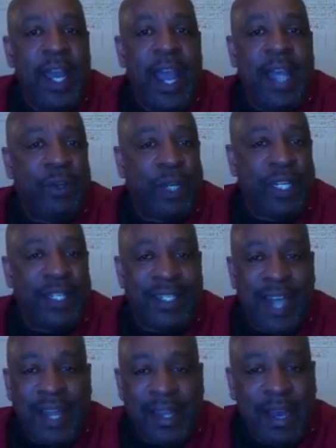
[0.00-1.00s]
and you can
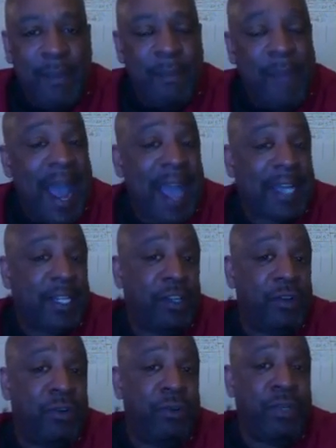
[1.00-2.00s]
send them back
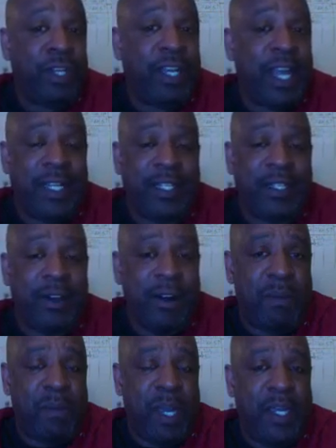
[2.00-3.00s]
to the getting
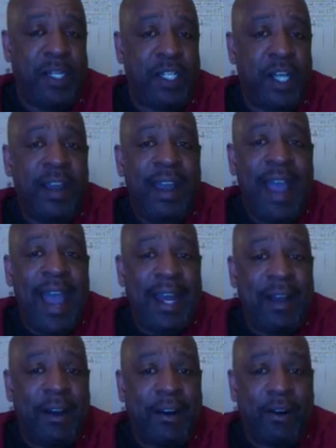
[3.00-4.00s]
started page
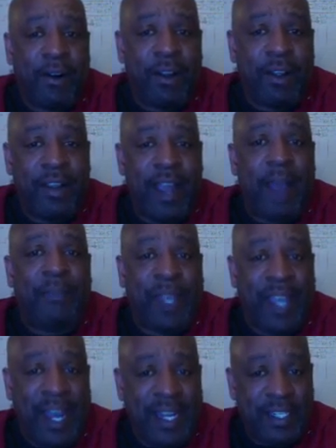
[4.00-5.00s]
the
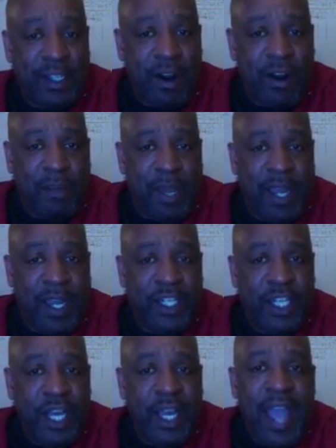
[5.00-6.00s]
getting started
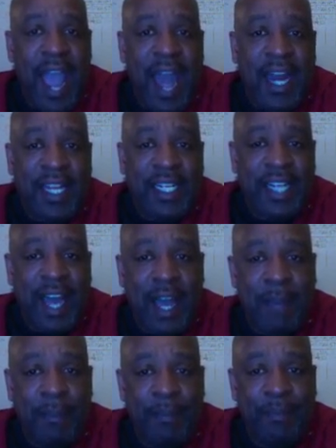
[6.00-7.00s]
page at any time.